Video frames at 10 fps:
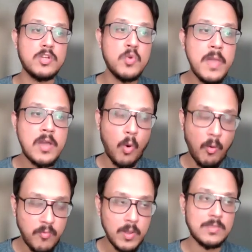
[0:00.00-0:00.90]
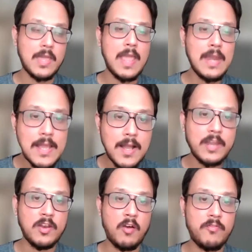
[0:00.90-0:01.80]
to be cope with any
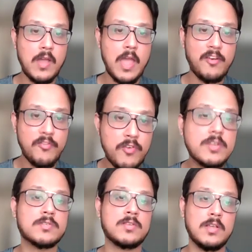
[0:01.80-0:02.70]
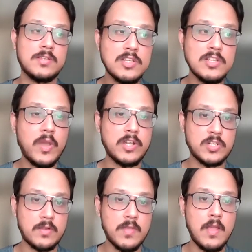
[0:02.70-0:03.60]
kind of adverse
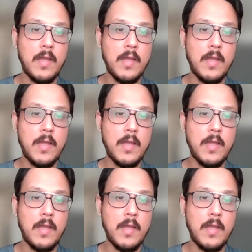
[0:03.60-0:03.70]
situation,